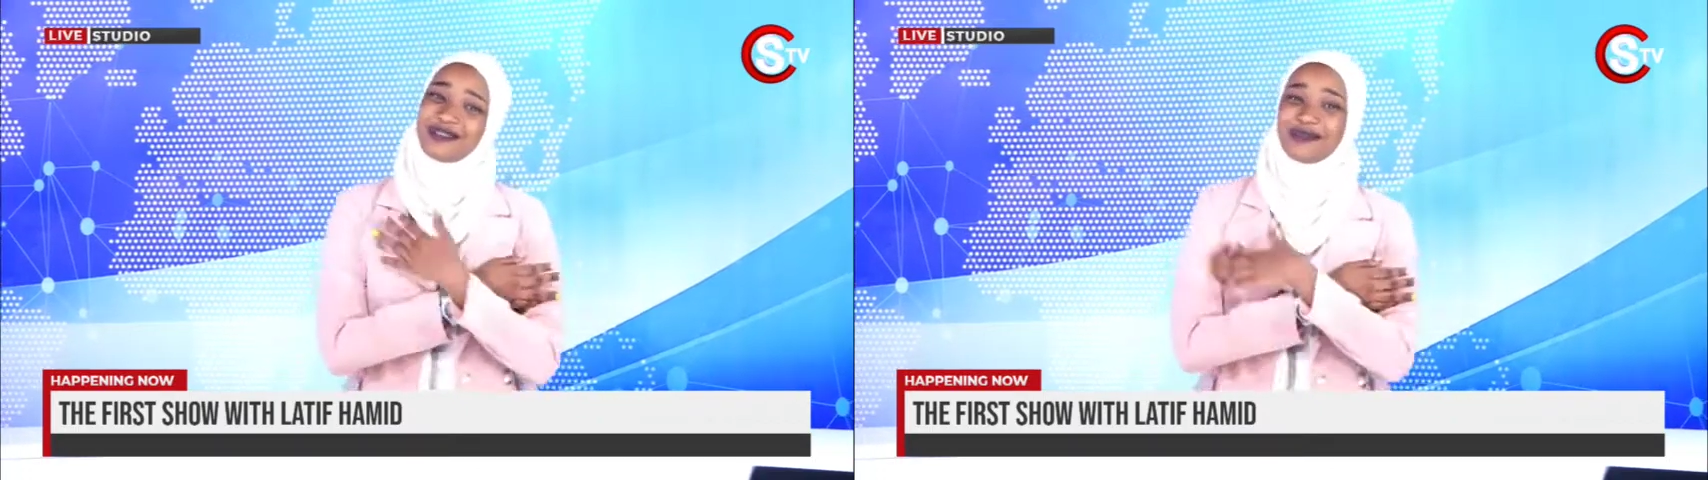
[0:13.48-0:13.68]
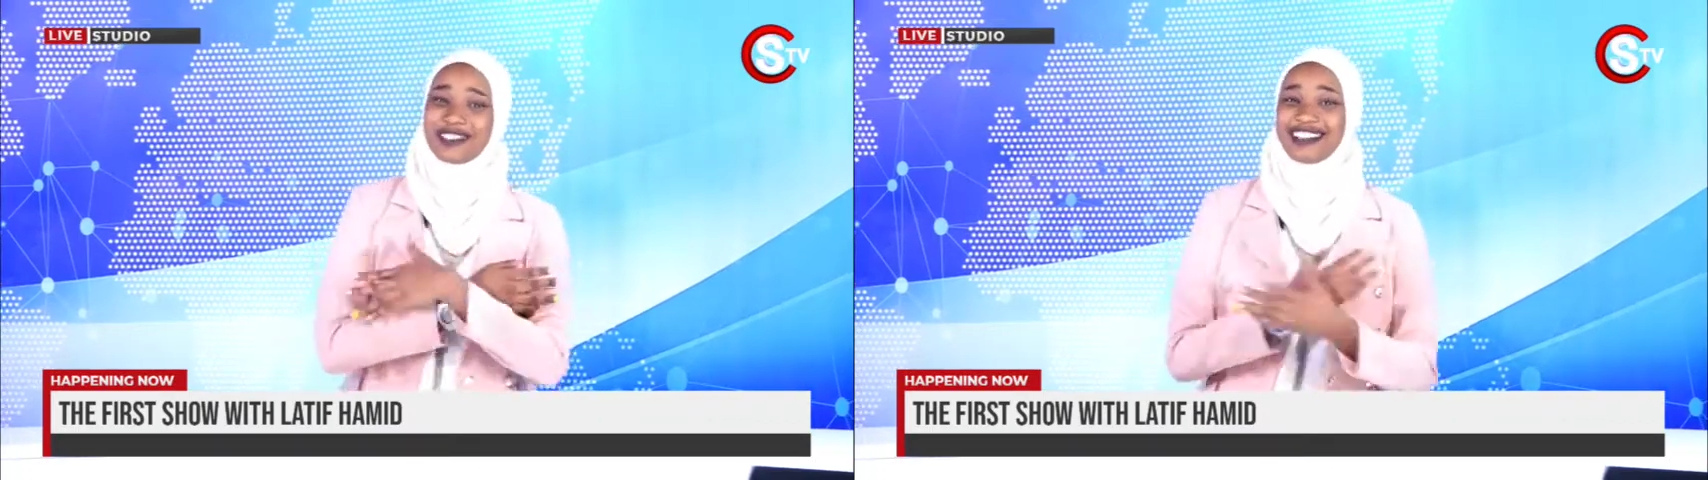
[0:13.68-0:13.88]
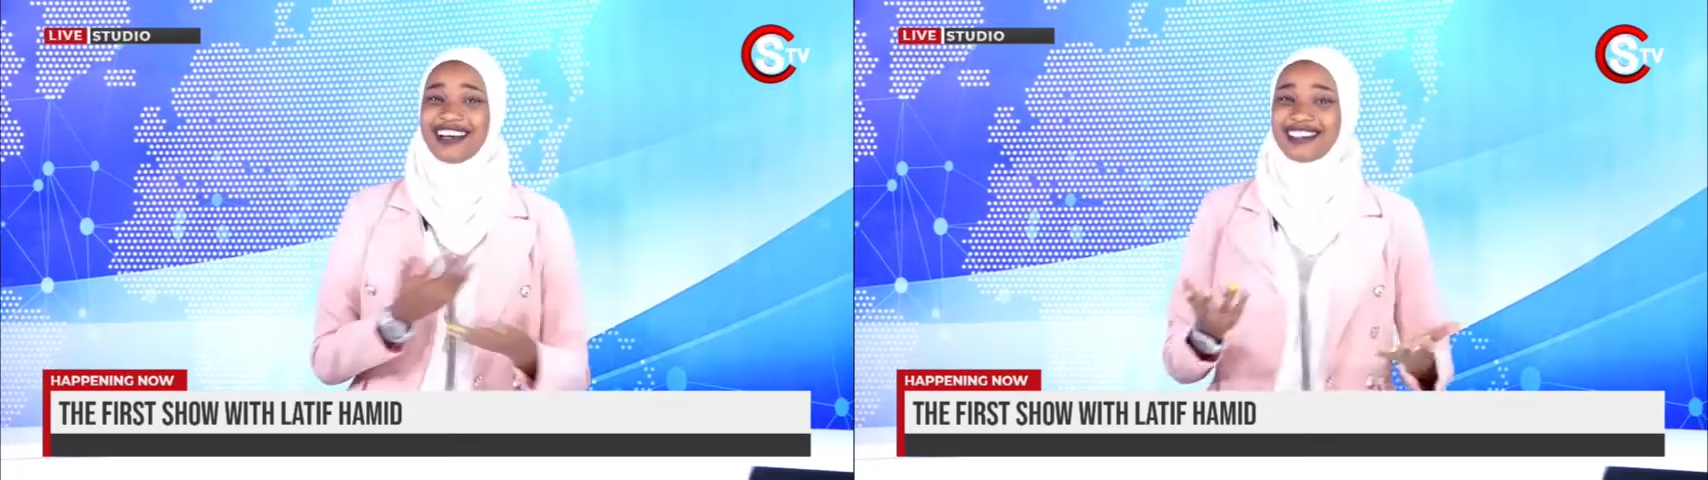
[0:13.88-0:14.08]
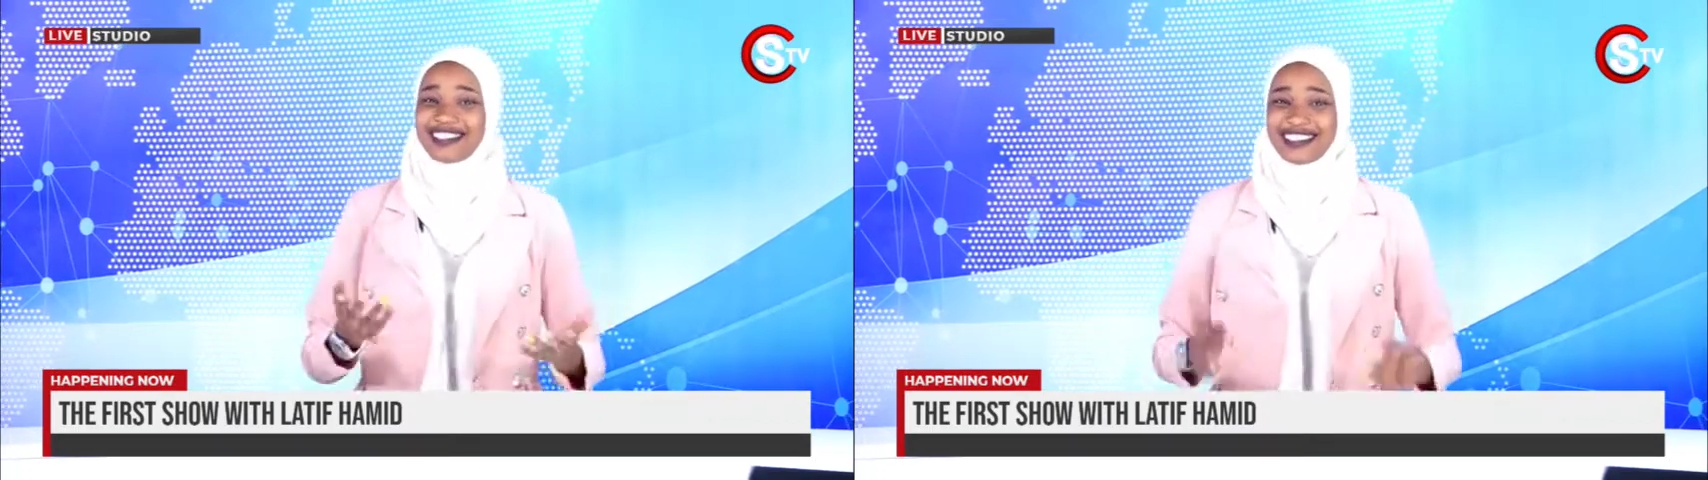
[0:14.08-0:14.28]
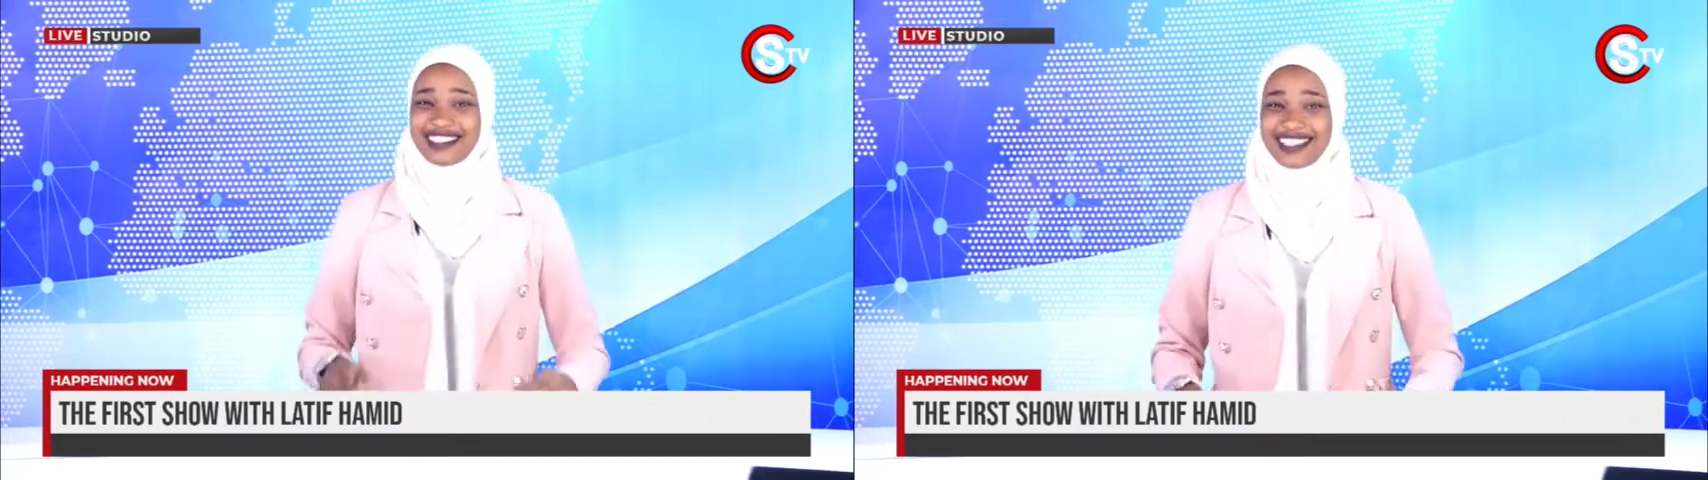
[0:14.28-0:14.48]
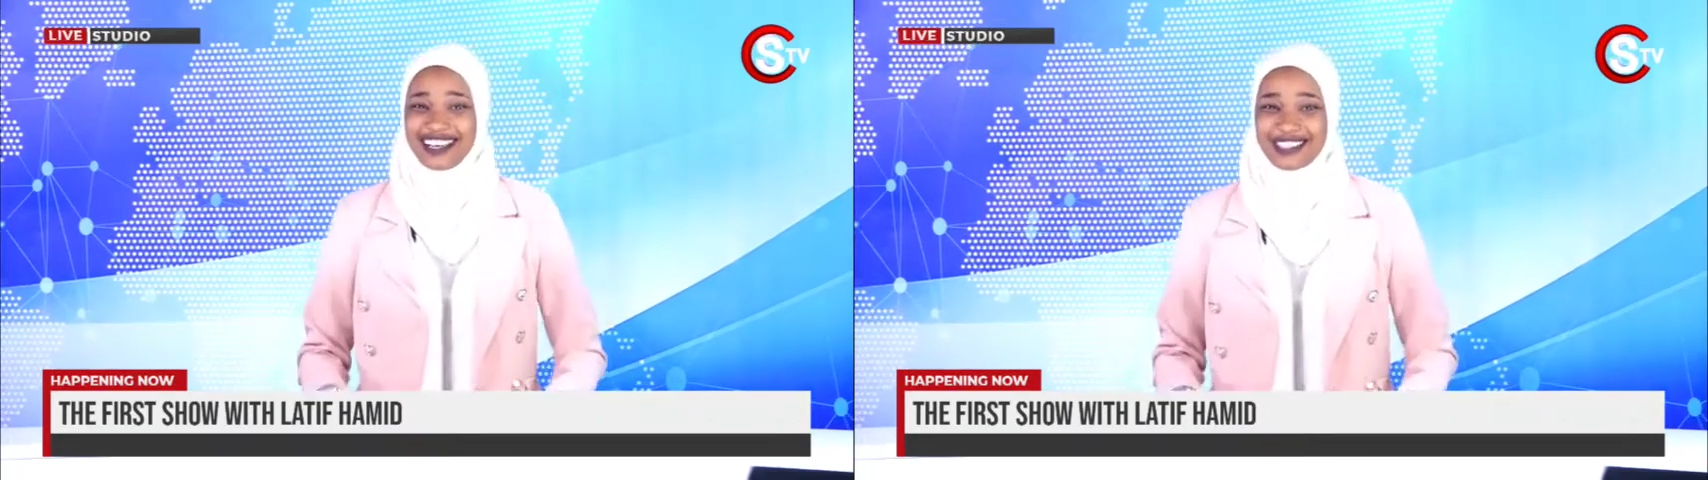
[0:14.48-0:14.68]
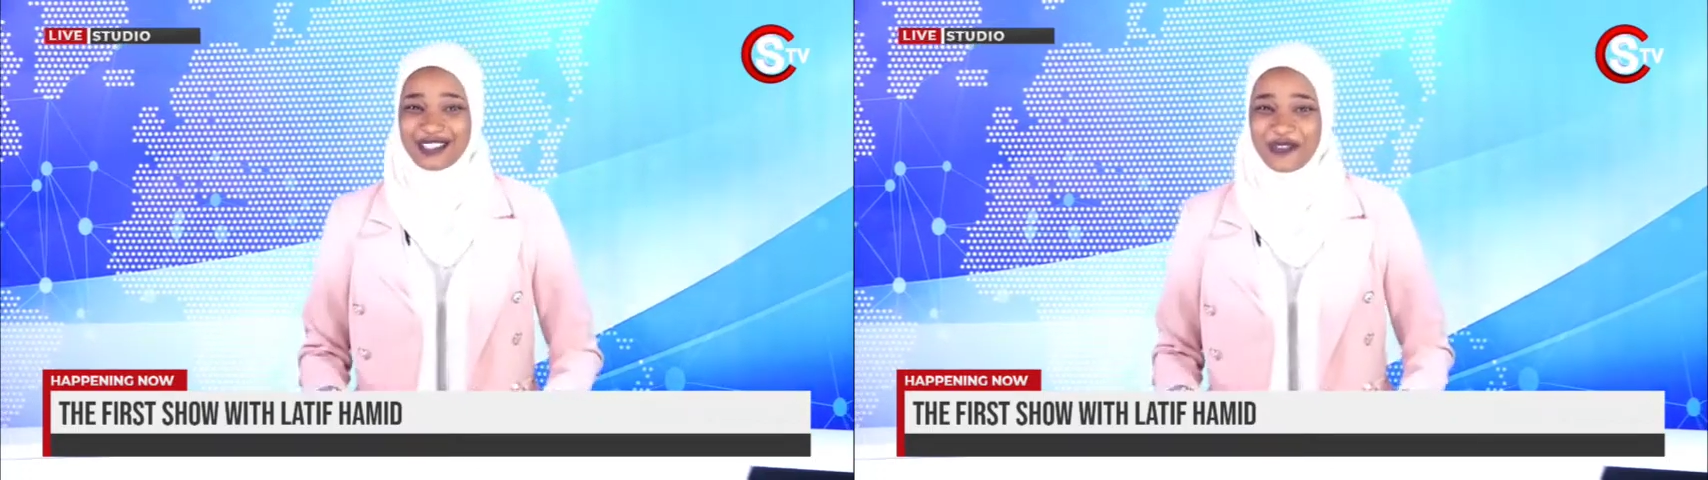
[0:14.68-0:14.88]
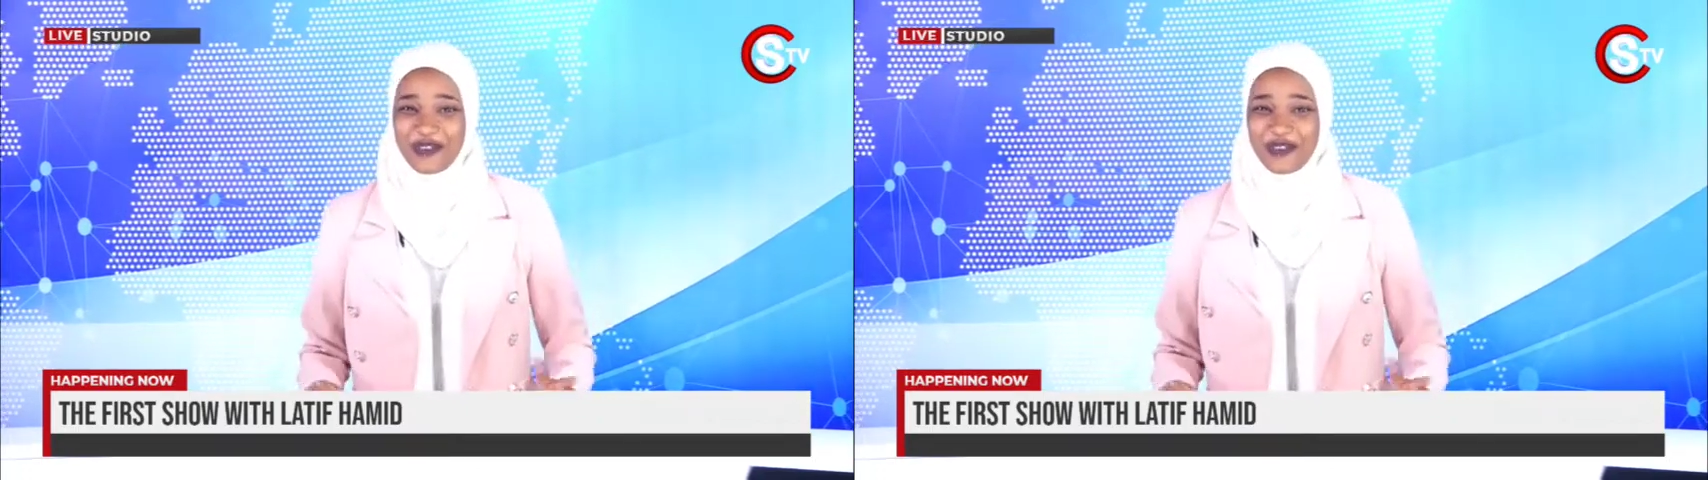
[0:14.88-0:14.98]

we dance the dust off.